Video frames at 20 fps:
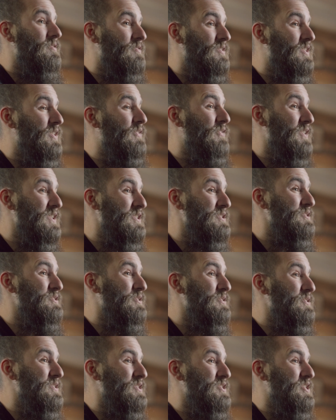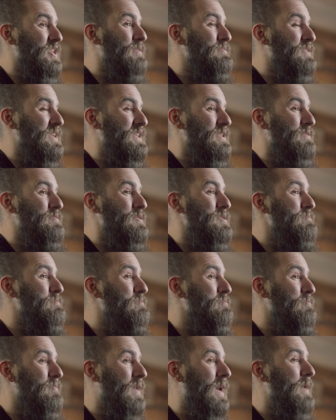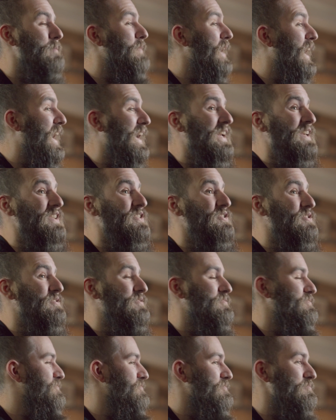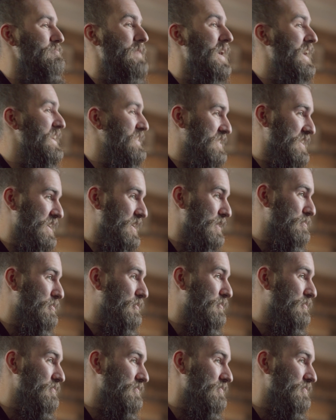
The physical toll this job takes on me, my back is messed up